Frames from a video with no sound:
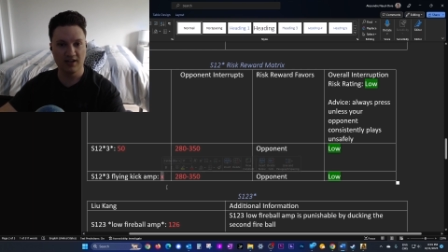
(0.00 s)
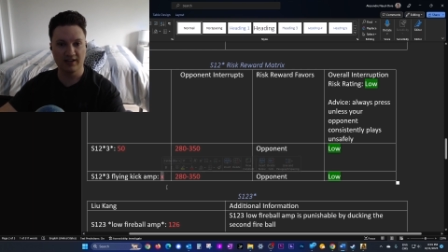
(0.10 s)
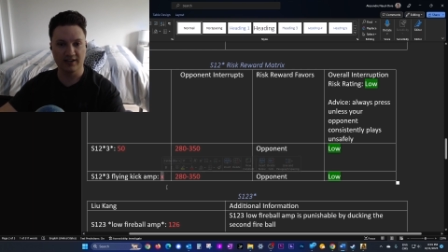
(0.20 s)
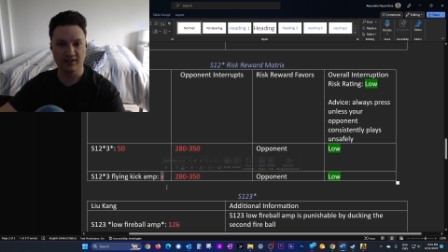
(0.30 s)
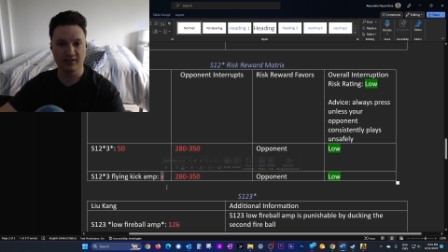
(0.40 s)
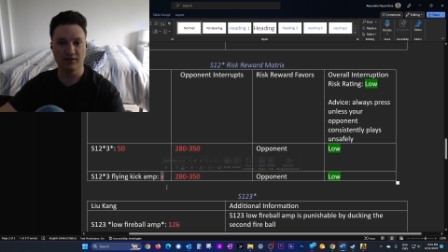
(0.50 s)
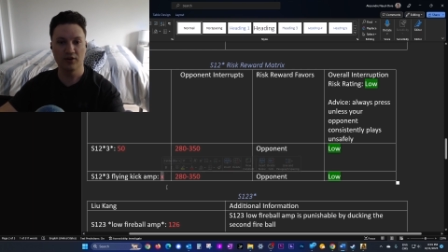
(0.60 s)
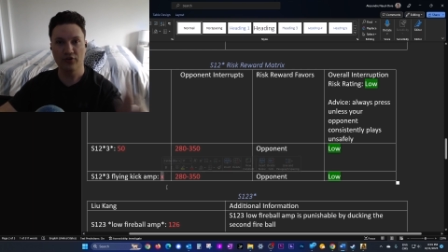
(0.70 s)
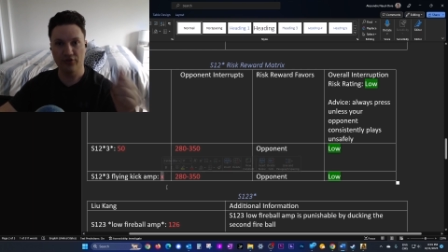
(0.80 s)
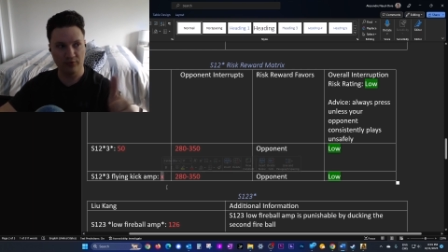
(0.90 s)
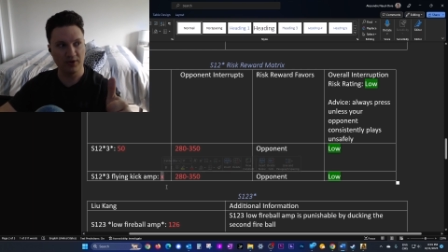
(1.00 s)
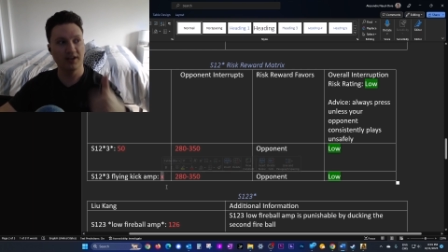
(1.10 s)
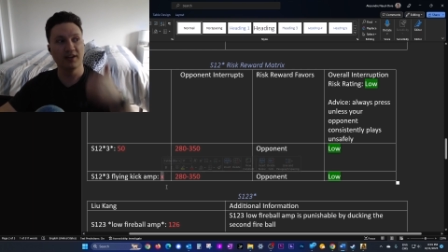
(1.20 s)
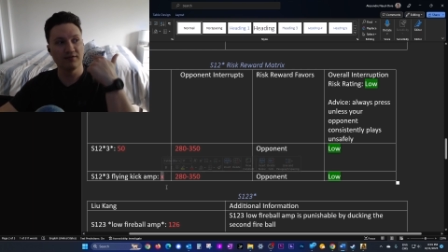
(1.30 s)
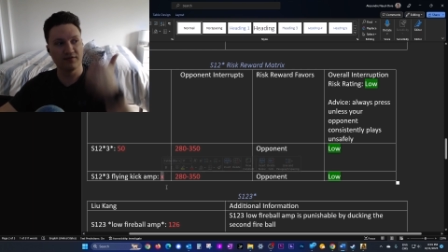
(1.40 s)
Like a uh,
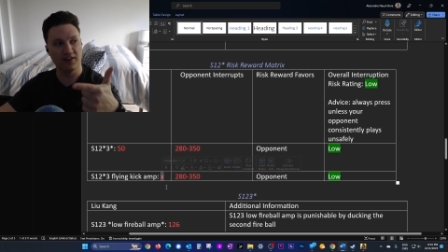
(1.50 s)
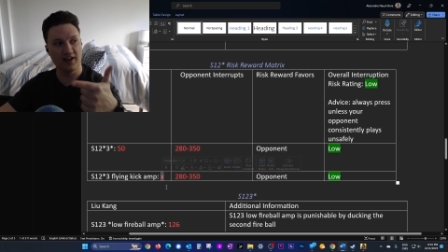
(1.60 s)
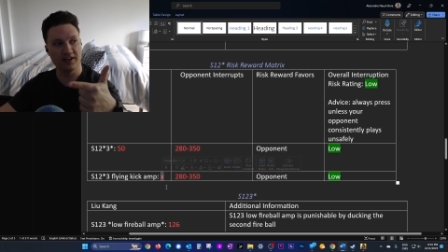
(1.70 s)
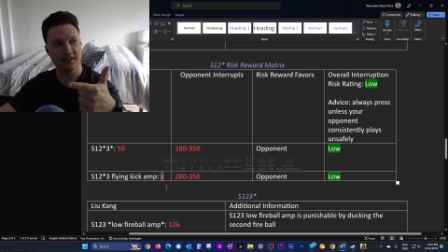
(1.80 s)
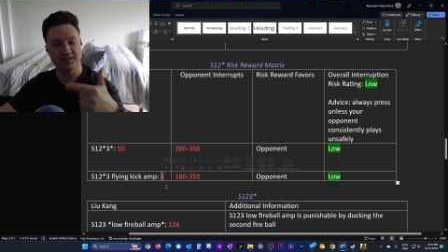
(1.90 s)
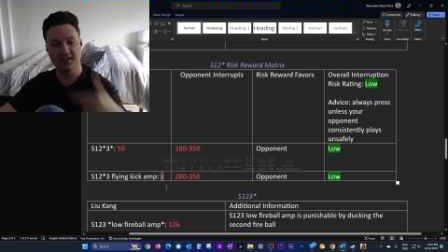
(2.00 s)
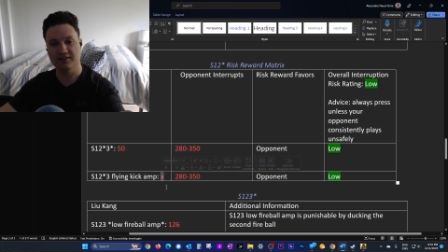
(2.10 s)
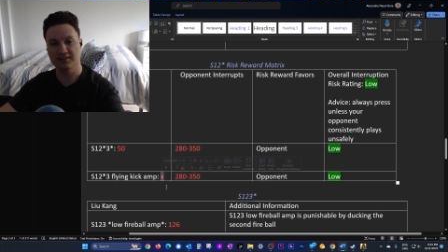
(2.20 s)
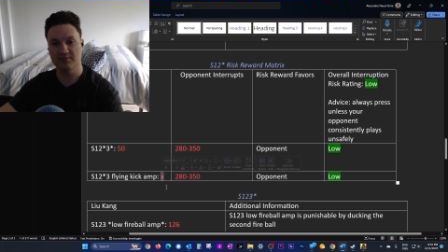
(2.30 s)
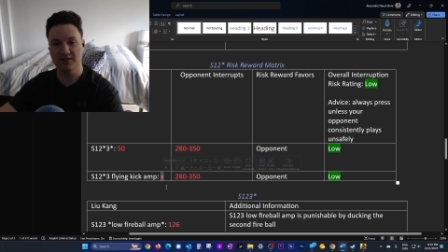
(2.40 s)
three flying kick or something